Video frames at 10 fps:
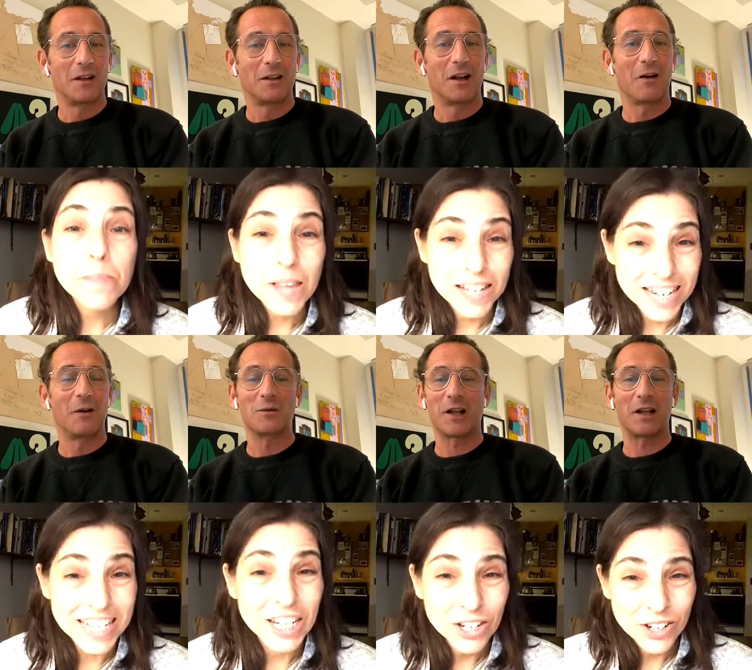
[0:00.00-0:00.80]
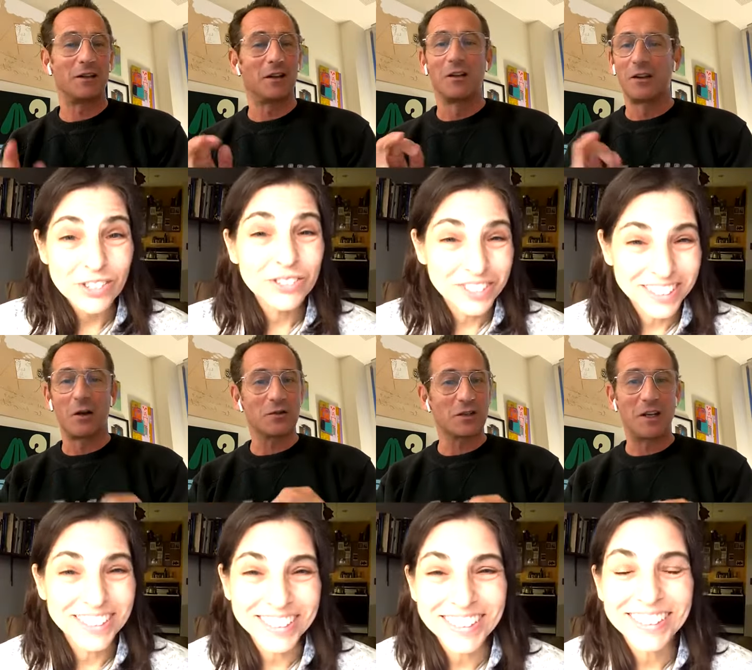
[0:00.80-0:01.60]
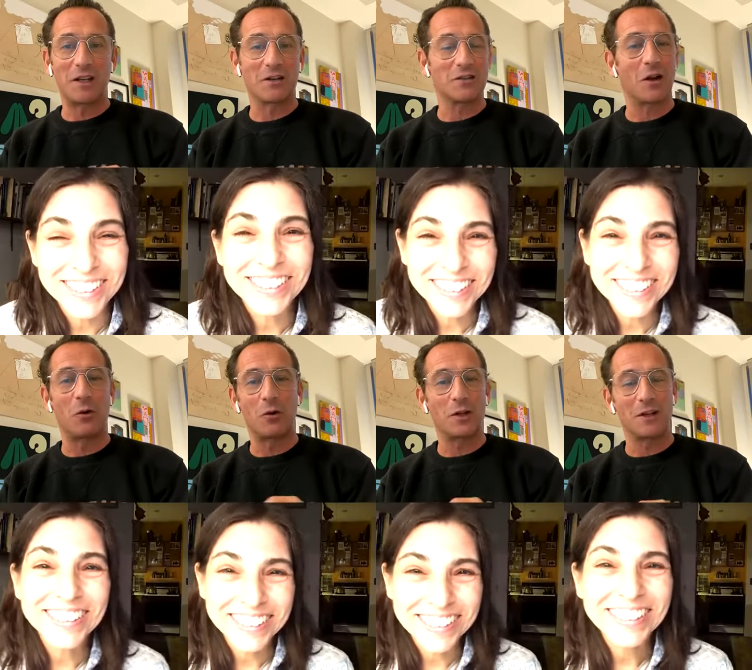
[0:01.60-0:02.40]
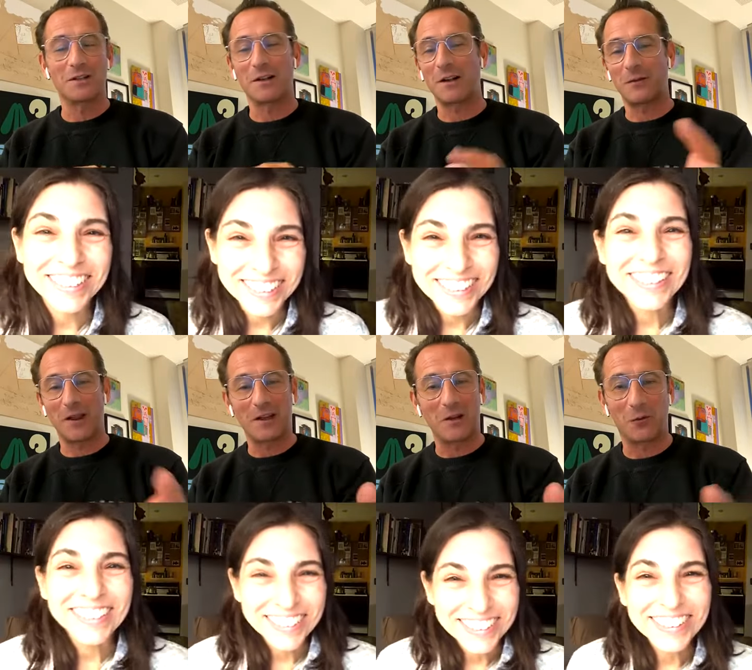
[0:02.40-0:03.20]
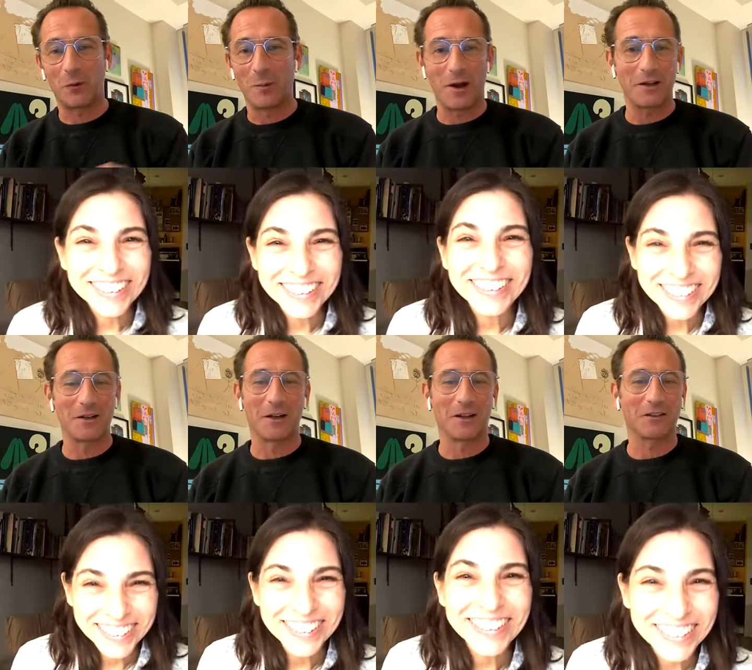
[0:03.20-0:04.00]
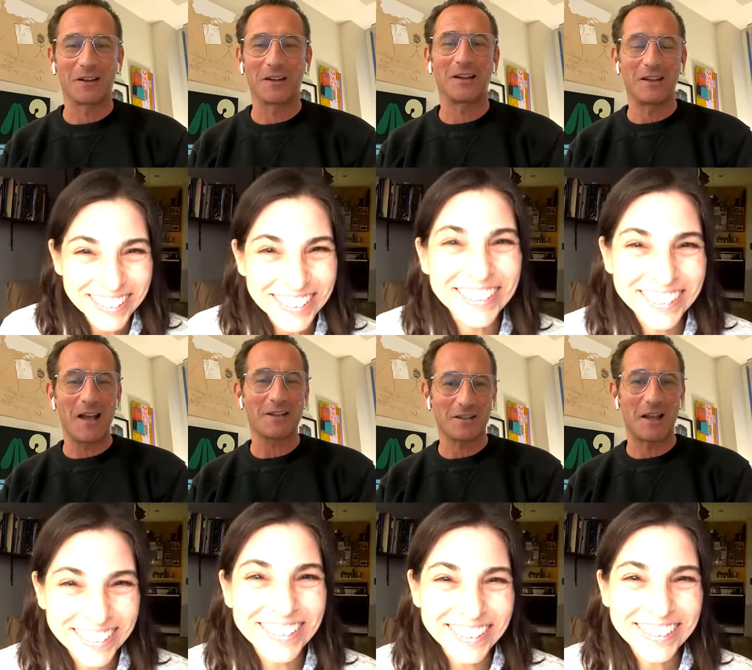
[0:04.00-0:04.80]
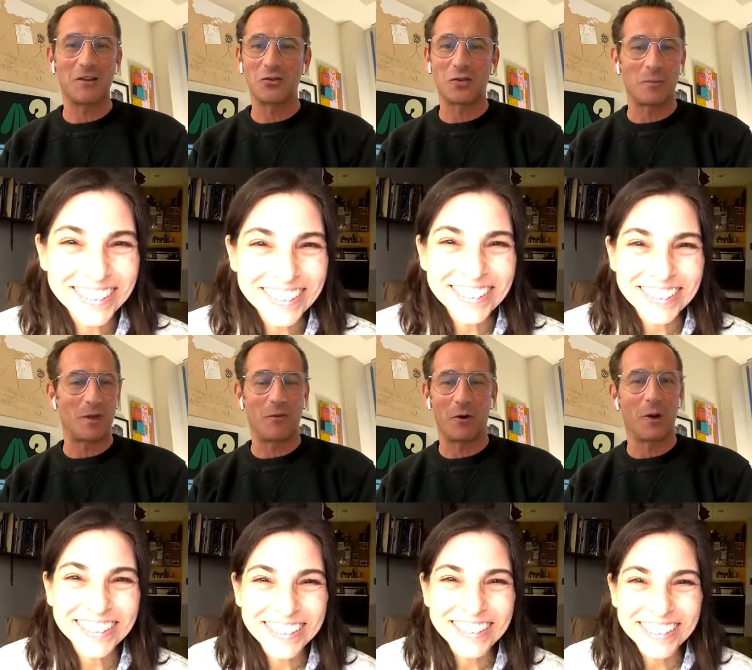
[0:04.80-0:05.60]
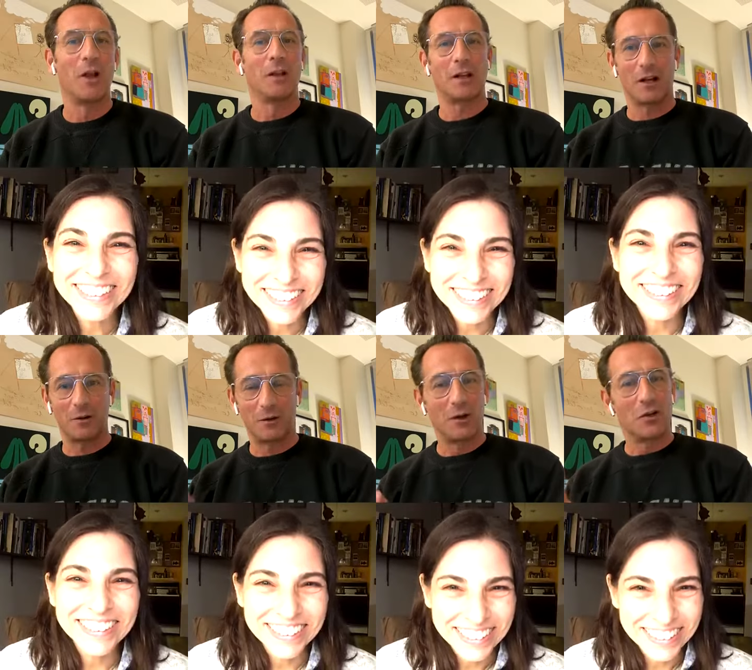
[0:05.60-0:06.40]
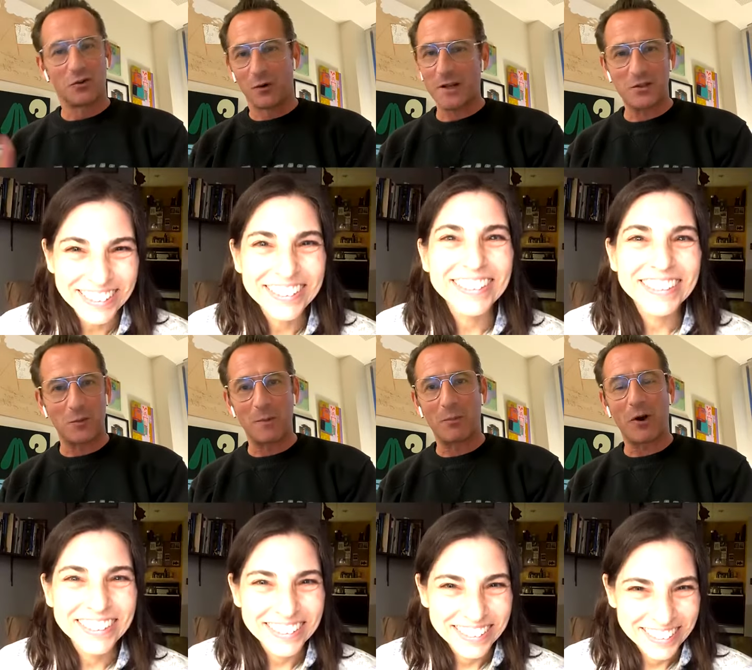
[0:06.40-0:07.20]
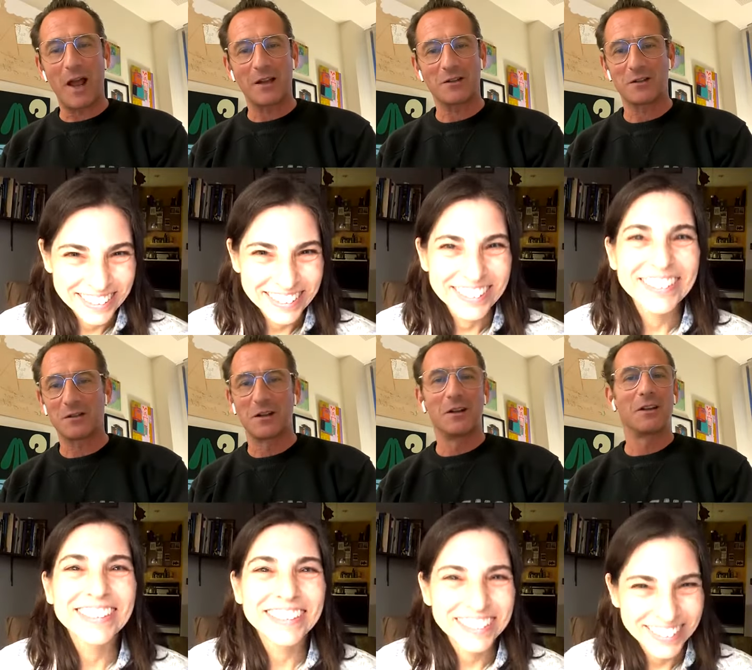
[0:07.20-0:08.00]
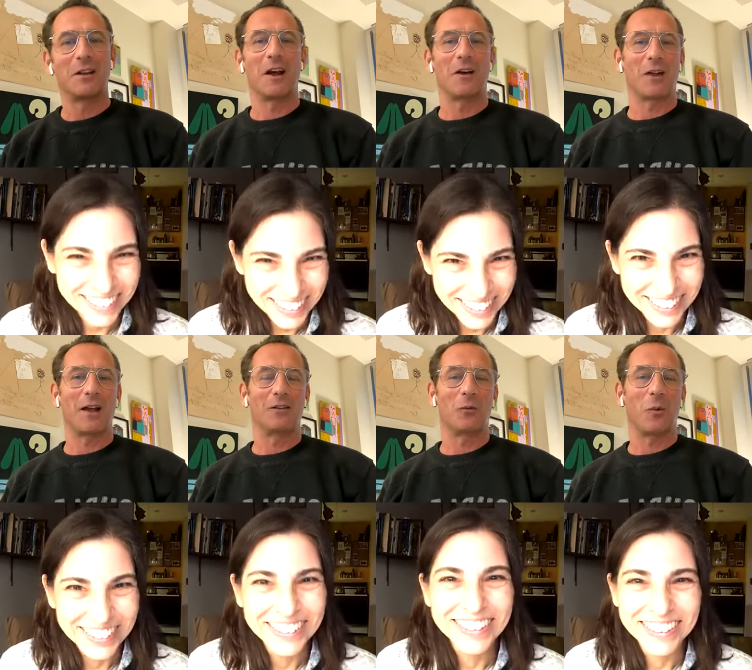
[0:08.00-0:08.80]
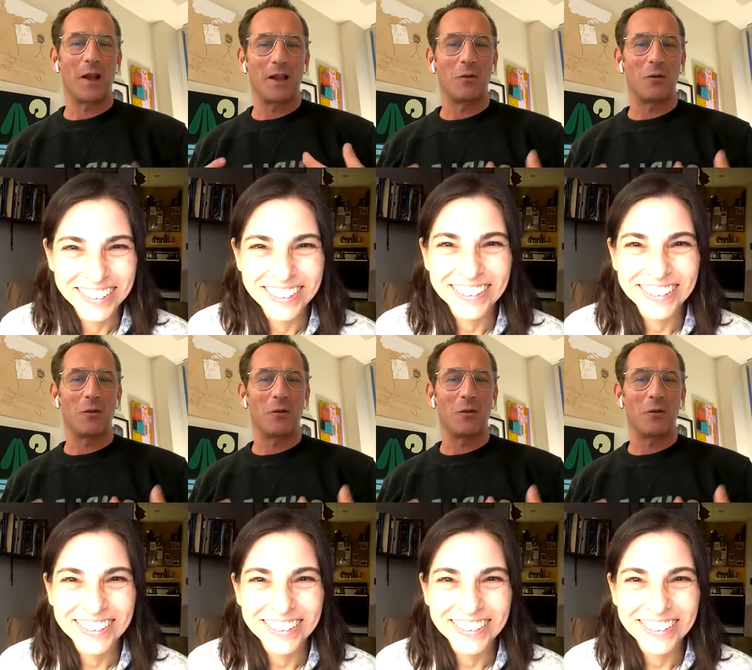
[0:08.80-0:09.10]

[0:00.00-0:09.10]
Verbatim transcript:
Speaker 1: You know, I it was know. like no sneakers, no hoodies. Uh, thank you for reminding us that, that, yes, that used to be very, you know, dress to impress. You know, like the way